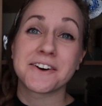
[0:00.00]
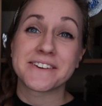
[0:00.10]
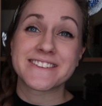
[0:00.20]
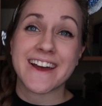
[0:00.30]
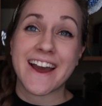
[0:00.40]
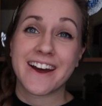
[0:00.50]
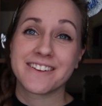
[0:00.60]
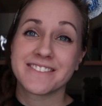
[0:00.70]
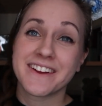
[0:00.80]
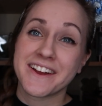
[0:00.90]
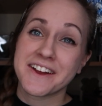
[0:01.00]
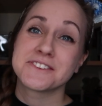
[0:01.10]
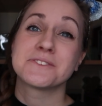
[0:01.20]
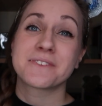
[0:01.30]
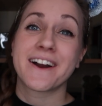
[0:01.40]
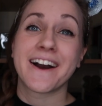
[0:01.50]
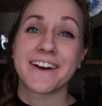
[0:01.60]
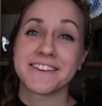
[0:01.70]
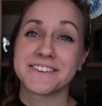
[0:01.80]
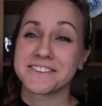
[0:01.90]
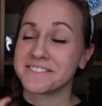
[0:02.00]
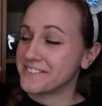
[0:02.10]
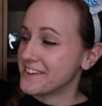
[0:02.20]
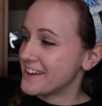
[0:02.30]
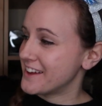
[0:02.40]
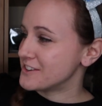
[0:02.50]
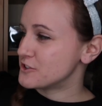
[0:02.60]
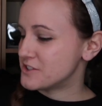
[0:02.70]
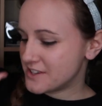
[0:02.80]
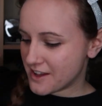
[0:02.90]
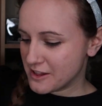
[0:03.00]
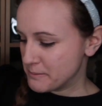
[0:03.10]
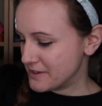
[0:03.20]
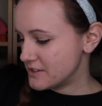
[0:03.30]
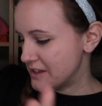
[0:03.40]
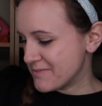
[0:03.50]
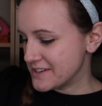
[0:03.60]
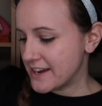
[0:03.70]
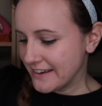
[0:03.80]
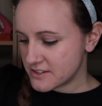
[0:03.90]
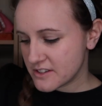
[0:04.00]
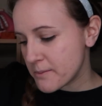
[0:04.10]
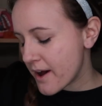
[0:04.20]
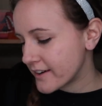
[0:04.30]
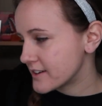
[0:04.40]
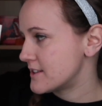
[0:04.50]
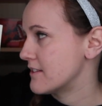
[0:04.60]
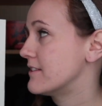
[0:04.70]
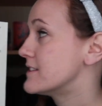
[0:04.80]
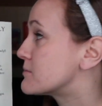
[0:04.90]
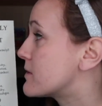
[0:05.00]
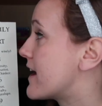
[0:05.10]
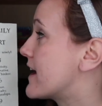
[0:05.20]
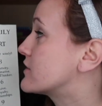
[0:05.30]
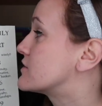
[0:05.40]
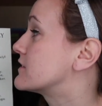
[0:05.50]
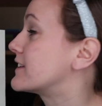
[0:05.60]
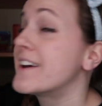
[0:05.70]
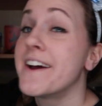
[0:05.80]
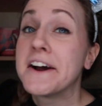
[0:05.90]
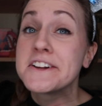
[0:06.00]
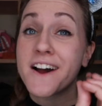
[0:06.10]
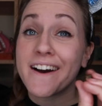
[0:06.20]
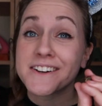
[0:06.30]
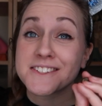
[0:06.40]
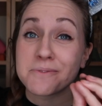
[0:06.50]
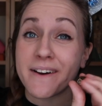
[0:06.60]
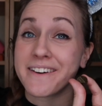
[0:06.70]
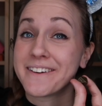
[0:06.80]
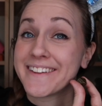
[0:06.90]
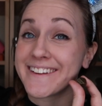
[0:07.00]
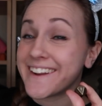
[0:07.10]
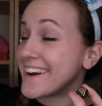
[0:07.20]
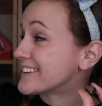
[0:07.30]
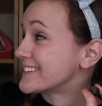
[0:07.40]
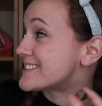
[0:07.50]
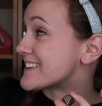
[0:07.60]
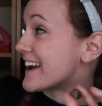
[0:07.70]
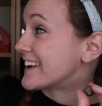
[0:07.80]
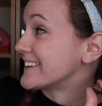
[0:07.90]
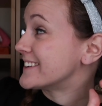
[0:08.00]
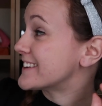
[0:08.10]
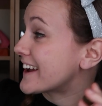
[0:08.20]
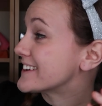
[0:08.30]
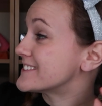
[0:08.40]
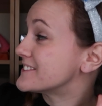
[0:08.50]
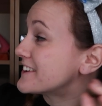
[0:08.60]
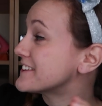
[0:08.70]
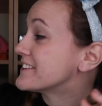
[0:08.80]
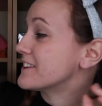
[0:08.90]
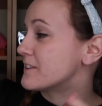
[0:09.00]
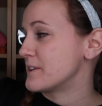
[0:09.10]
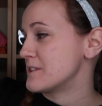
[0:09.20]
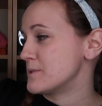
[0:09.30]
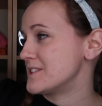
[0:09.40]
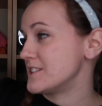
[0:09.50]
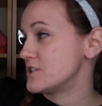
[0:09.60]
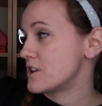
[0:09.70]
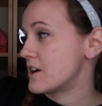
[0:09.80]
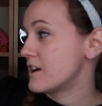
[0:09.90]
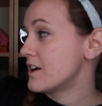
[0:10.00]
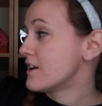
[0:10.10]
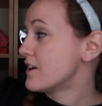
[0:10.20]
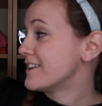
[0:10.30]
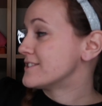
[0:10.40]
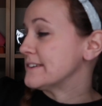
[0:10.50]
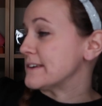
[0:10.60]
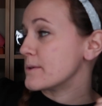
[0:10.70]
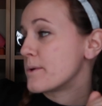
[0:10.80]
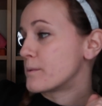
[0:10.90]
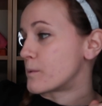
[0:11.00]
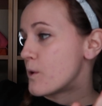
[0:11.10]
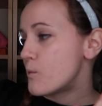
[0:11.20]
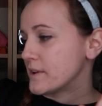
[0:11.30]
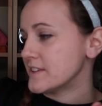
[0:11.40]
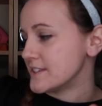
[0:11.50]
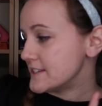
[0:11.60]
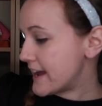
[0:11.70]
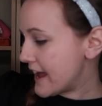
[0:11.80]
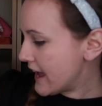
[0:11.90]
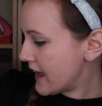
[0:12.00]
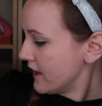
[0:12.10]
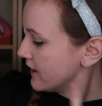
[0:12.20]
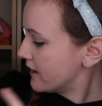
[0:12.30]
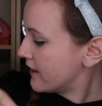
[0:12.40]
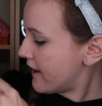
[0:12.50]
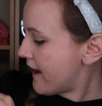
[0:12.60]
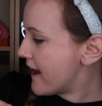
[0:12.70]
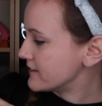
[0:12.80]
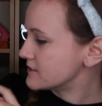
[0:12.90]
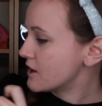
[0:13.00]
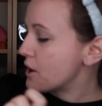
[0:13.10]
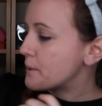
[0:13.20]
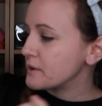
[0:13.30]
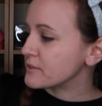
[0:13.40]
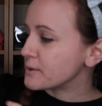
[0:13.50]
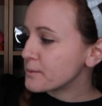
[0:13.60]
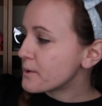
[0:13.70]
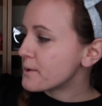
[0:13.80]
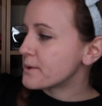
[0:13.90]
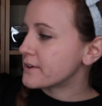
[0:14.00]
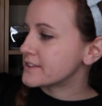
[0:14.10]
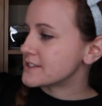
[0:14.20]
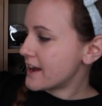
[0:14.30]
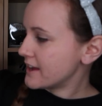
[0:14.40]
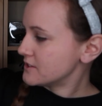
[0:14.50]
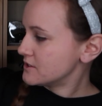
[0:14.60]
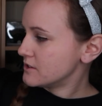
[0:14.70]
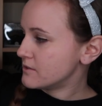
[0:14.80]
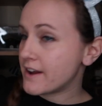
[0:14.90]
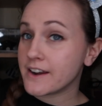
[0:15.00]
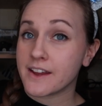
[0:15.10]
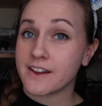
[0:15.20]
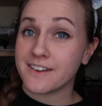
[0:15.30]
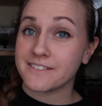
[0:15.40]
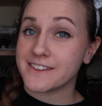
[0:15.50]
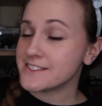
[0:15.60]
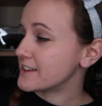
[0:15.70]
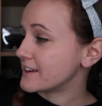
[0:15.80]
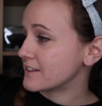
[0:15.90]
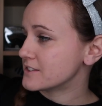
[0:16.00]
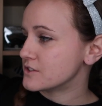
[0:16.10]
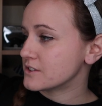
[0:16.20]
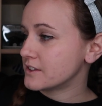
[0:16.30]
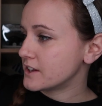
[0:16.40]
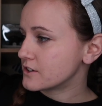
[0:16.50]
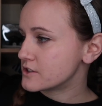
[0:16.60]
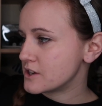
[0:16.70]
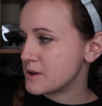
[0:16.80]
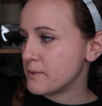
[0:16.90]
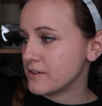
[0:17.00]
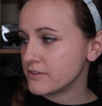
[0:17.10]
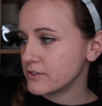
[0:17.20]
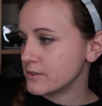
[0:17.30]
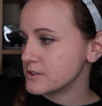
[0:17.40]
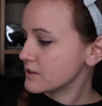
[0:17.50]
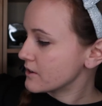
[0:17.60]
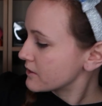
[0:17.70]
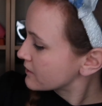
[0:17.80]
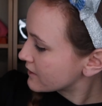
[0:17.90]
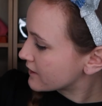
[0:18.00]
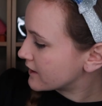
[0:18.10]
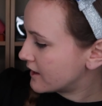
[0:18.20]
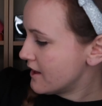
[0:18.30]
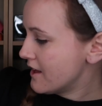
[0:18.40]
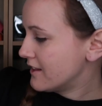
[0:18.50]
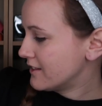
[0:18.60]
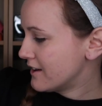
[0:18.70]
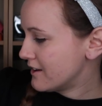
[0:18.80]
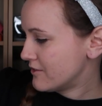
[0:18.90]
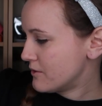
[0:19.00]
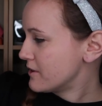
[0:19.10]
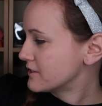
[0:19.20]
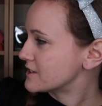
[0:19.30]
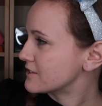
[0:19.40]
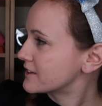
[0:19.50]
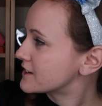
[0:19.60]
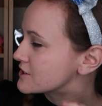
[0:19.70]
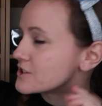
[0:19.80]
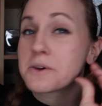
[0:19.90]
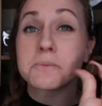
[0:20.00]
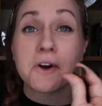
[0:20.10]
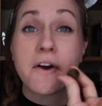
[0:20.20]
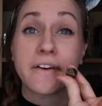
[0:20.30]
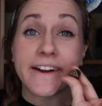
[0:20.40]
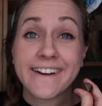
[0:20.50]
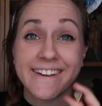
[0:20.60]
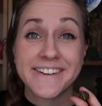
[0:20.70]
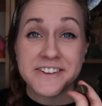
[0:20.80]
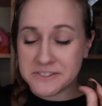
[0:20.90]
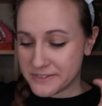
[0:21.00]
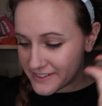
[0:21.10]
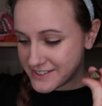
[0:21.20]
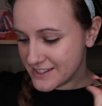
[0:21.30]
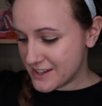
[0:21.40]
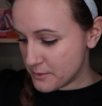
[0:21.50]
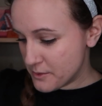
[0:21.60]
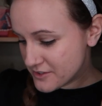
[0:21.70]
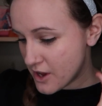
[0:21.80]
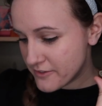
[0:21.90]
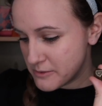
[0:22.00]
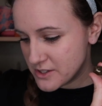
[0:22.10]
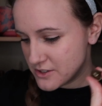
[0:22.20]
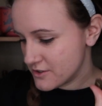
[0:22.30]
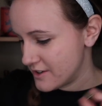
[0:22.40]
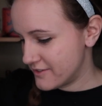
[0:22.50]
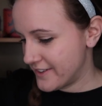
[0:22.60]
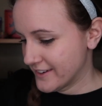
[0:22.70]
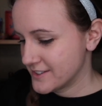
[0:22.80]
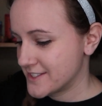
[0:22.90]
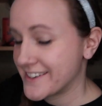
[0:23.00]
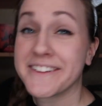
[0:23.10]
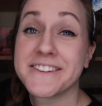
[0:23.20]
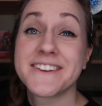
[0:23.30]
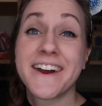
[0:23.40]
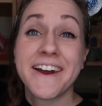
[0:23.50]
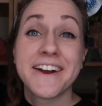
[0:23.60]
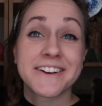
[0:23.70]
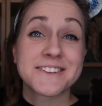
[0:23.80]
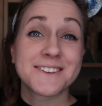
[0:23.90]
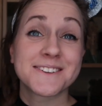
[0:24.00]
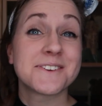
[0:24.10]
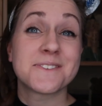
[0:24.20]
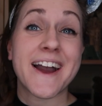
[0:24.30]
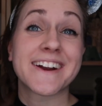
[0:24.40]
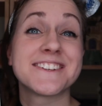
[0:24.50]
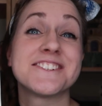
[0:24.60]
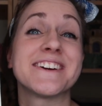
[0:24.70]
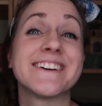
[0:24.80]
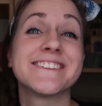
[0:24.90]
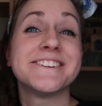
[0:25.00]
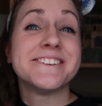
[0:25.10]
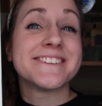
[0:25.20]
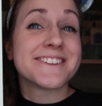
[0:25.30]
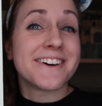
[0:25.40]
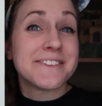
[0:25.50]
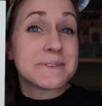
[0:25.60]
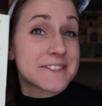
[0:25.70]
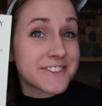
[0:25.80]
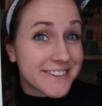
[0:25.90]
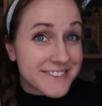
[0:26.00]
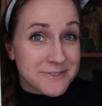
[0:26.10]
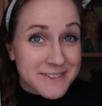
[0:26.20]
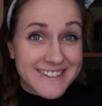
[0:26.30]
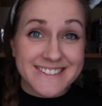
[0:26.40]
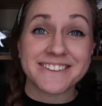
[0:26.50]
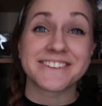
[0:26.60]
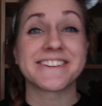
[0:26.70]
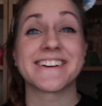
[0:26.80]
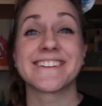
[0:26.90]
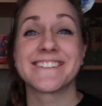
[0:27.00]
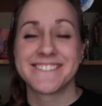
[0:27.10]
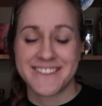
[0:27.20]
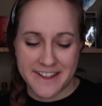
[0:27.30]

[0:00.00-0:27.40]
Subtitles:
always have some kind of interesting element to them that ties to the box. And this one actually talks about the 9-sided dice daily arithmetic chart. So you roll once a day, and whatever you roll ties to any of these things. There's leadership, influence or authority, love, loyalty, relationships. All right, so this, we solved the mystery of this. Now let's consult the fact sheet to solve the mystery of some of these other things.